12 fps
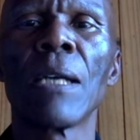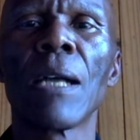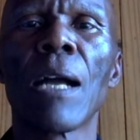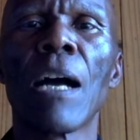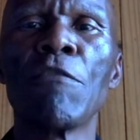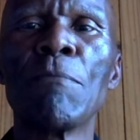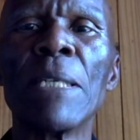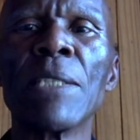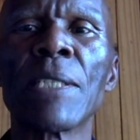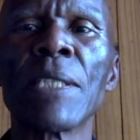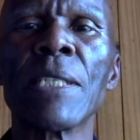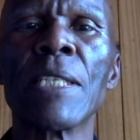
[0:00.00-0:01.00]

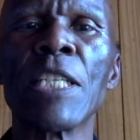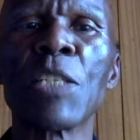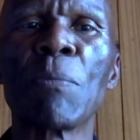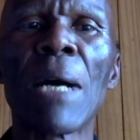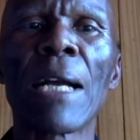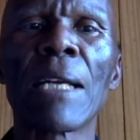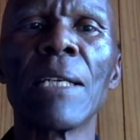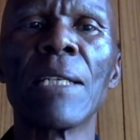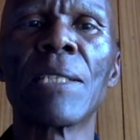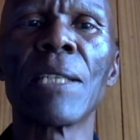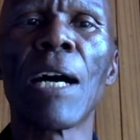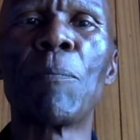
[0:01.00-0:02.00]
Governments in these
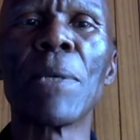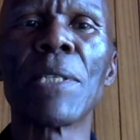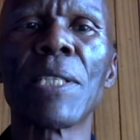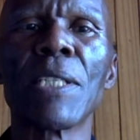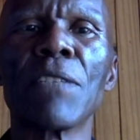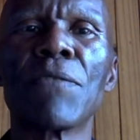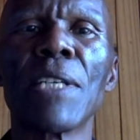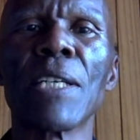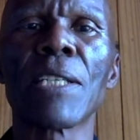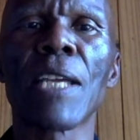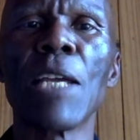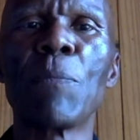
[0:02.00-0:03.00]
markets are perceived
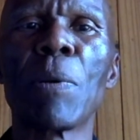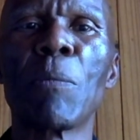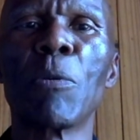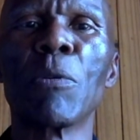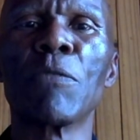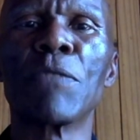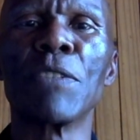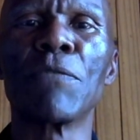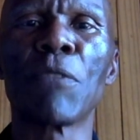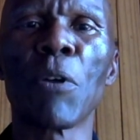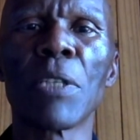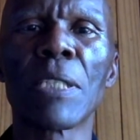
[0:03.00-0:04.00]
as capable of
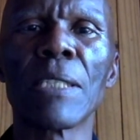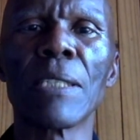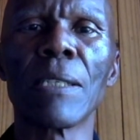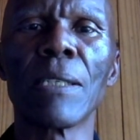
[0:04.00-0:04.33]
defaulting,